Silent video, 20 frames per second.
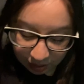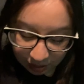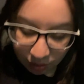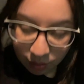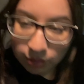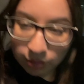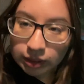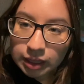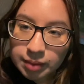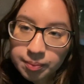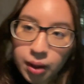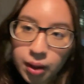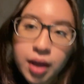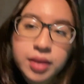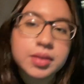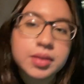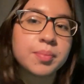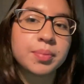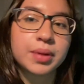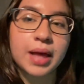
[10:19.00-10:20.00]
only
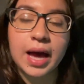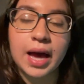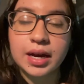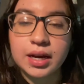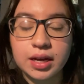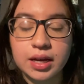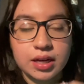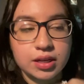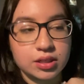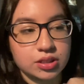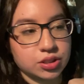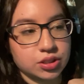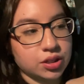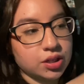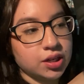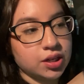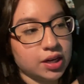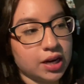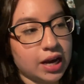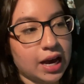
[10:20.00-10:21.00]
bought the black
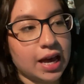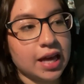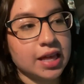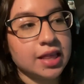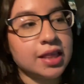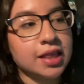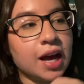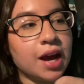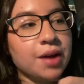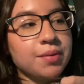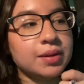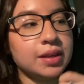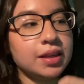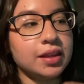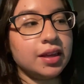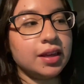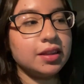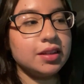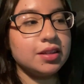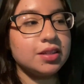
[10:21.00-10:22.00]
shirt and I really
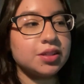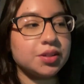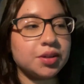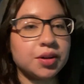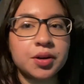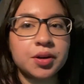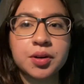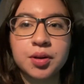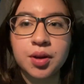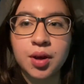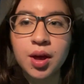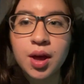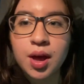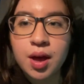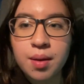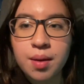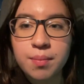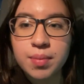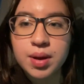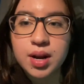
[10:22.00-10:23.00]
like the skirt,
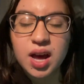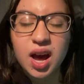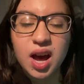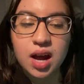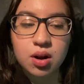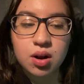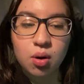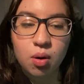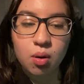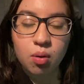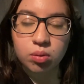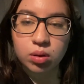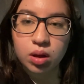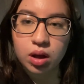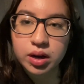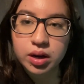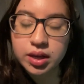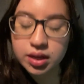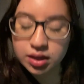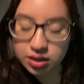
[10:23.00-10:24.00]
but it had a hole
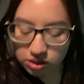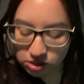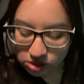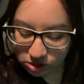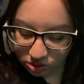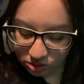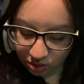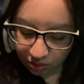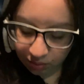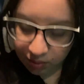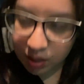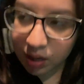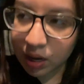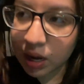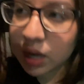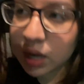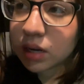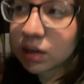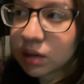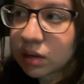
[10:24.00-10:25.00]
on it. So
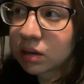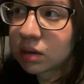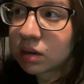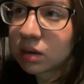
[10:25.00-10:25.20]
I didn't,